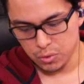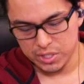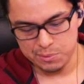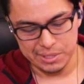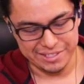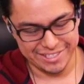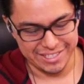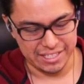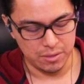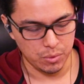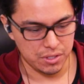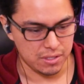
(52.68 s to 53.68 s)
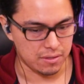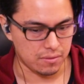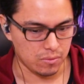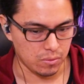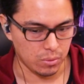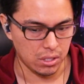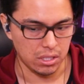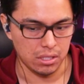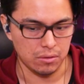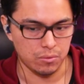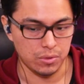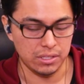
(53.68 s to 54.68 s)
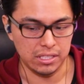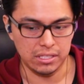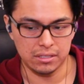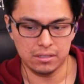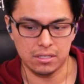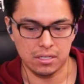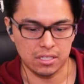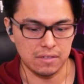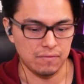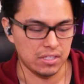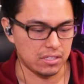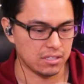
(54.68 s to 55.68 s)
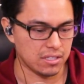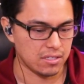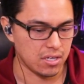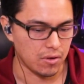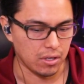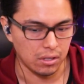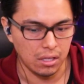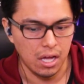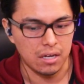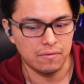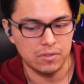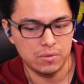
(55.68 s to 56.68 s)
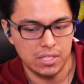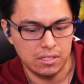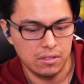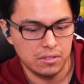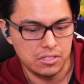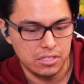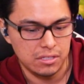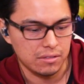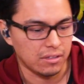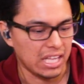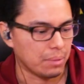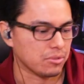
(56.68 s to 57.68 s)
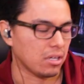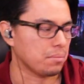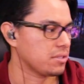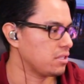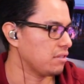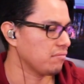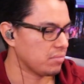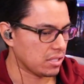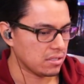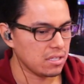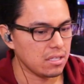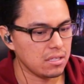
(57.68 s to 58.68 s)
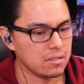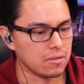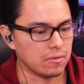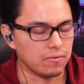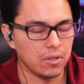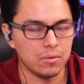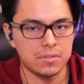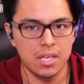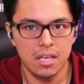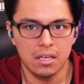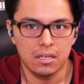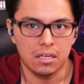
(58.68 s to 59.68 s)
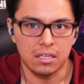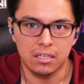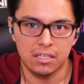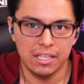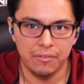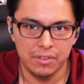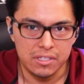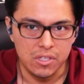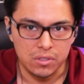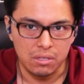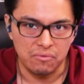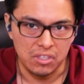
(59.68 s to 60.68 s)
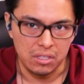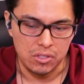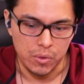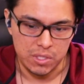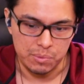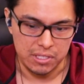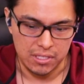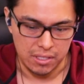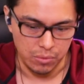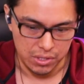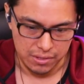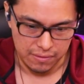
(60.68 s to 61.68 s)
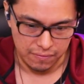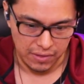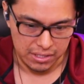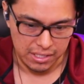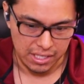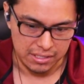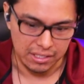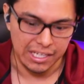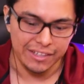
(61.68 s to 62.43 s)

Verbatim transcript: USB-C, which is really convenient considering a lot of new technology, laptops, even PCs or phones. Everything's hooked up via USB-C, which is fantastic.